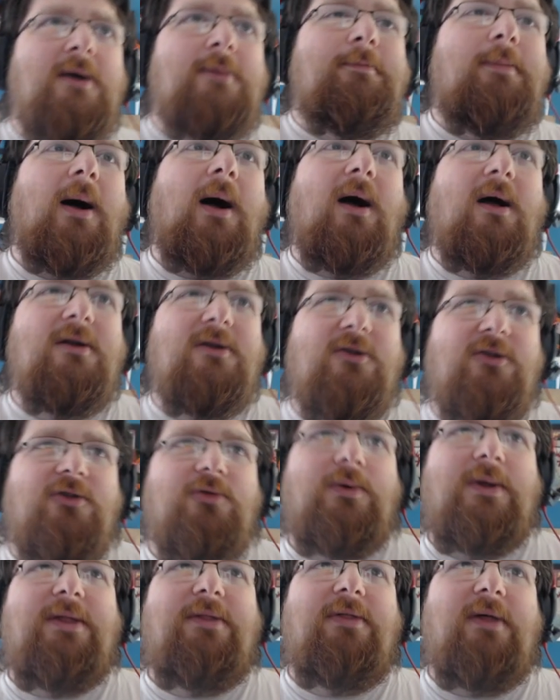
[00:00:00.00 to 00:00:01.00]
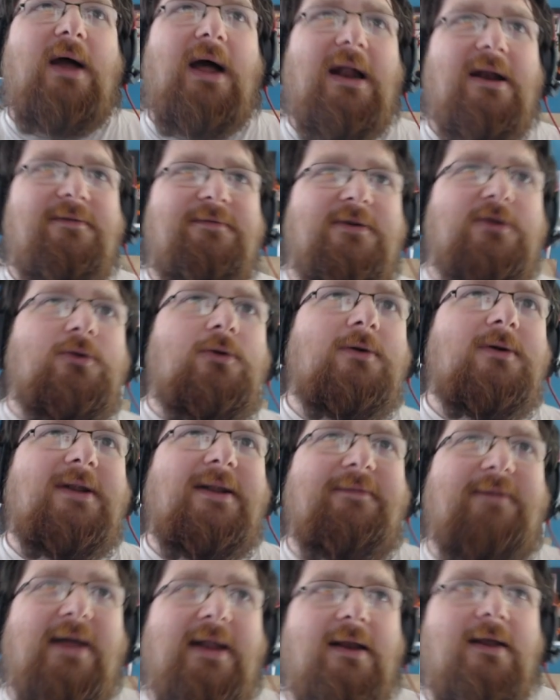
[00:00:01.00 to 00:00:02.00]
Partners with Alfinord
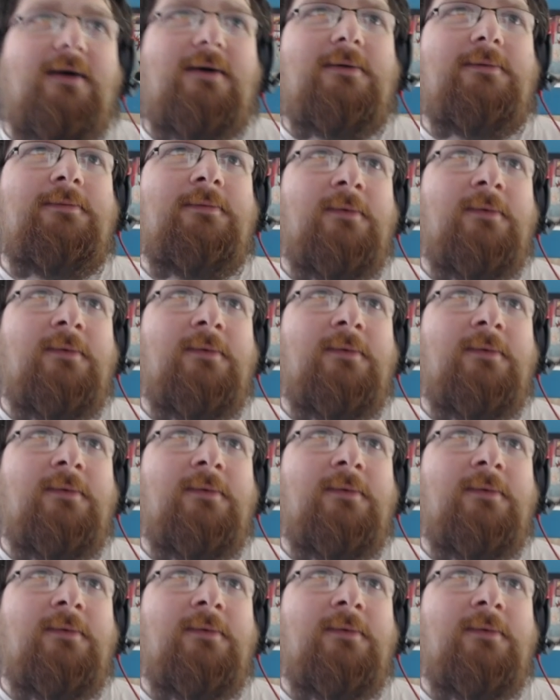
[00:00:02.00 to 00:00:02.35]
Levelia,